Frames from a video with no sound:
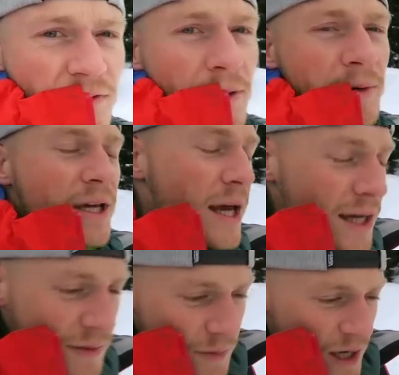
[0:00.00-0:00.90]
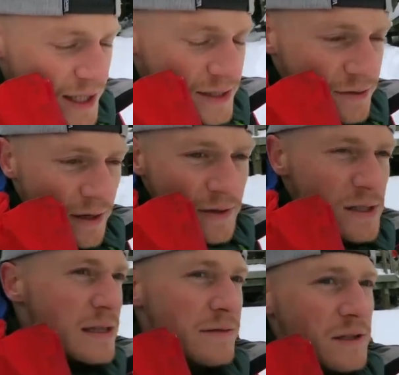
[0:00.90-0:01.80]
we've replicated my Instagram
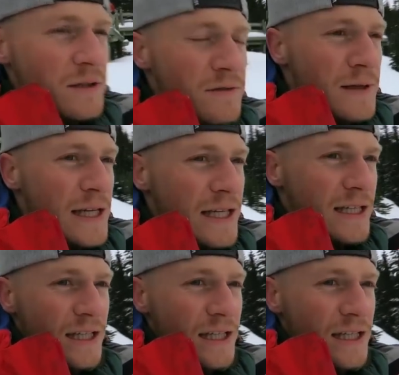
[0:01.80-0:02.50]
that Steve took of me.